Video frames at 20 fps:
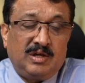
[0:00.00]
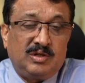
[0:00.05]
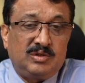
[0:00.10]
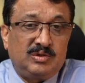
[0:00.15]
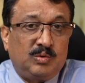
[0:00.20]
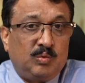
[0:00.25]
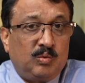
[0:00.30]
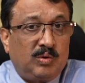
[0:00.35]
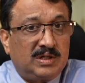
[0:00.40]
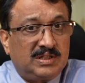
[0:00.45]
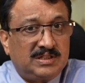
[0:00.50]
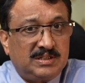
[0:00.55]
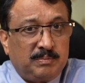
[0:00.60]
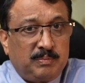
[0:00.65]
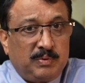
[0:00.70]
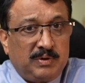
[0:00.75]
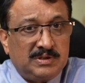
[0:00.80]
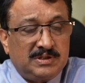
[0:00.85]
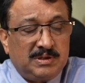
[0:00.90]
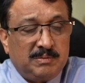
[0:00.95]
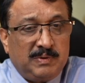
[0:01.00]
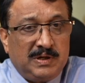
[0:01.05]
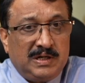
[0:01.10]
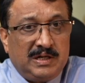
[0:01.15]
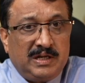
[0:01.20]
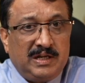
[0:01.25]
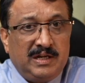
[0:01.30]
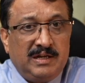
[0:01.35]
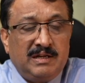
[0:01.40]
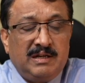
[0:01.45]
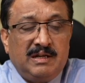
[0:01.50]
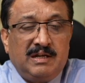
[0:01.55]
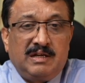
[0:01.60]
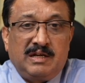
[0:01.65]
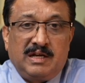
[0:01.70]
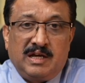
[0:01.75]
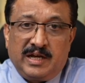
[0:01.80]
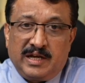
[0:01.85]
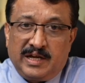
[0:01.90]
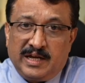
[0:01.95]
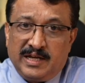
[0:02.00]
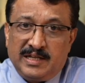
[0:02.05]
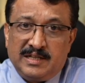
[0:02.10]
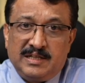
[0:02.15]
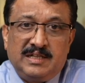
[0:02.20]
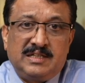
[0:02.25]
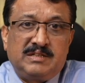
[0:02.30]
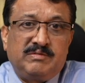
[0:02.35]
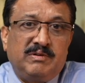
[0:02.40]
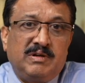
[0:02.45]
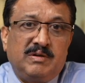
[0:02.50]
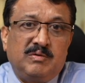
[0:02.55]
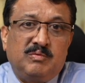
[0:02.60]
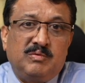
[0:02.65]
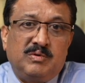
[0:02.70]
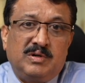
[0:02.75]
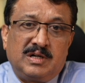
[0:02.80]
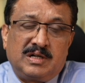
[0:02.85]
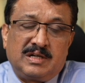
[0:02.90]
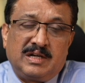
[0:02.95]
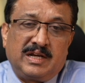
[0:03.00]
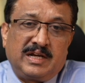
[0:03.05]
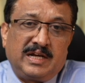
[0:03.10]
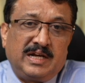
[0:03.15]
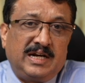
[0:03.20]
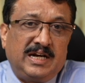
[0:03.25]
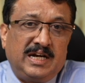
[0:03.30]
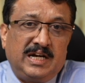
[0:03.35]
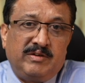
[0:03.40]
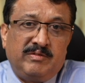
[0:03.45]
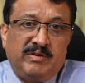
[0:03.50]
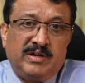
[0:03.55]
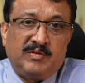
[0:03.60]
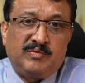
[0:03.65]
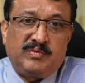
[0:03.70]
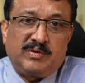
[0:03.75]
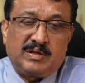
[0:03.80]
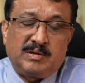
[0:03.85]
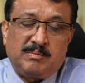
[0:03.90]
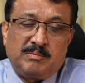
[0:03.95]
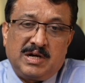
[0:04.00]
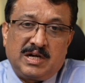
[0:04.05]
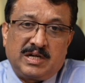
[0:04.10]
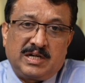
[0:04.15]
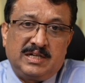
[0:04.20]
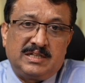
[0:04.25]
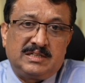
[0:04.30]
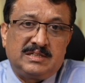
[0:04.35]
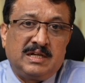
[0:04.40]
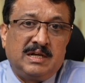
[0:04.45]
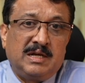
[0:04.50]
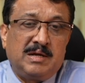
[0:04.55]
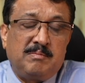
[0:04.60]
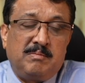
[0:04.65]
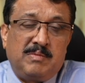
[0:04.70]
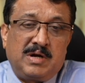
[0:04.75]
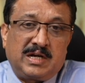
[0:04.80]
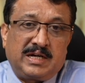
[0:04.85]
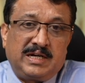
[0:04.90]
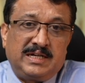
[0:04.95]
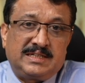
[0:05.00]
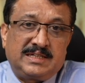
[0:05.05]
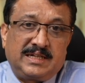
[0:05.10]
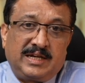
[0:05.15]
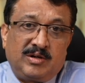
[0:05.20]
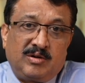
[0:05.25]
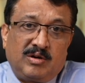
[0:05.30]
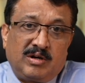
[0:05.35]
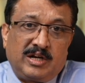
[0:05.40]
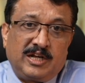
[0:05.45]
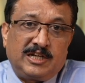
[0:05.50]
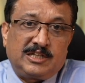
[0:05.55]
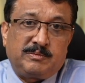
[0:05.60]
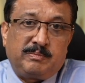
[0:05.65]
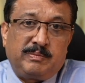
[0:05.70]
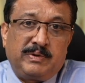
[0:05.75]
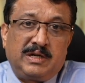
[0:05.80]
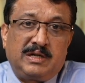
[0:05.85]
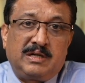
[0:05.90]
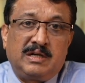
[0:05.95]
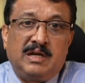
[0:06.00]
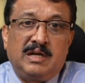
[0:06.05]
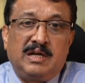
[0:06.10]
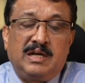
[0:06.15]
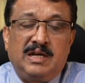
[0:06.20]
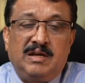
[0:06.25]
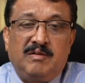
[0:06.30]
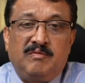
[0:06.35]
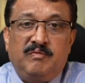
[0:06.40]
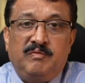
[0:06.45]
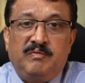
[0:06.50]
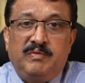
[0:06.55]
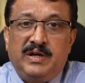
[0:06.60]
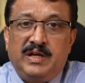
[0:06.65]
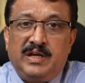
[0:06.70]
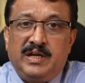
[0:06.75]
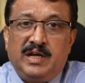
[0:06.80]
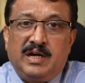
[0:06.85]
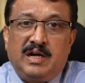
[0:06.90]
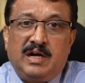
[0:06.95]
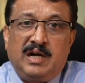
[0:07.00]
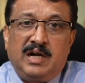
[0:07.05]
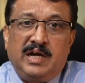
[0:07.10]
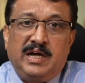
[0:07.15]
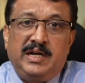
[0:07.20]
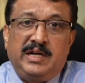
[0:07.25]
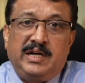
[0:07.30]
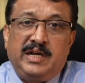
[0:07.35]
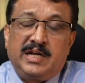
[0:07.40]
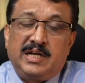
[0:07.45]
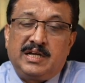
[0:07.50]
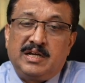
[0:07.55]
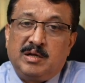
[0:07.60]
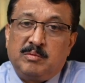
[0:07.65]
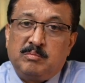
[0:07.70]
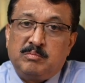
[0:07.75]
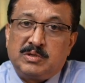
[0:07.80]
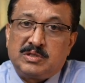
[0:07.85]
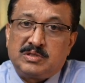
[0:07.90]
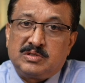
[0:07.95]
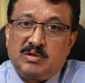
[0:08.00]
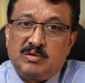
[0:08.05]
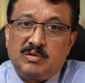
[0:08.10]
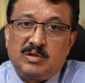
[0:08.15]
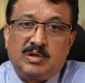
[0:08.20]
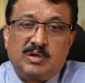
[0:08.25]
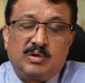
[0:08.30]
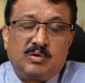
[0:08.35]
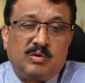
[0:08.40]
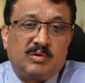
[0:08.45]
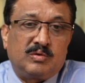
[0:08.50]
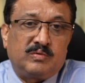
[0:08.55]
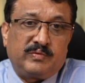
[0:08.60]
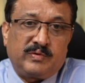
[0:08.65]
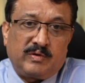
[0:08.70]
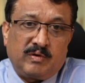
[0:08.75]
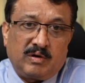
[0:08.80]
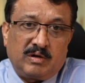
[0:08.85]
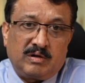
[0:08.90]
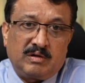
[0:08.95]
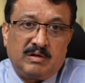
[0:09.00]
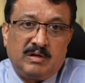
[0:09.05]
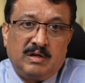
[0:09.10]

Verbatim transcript: So what is the possibility? Again, this will work like a headwind for the markets. Markets cannot expect a very high tick numbers on the growth front.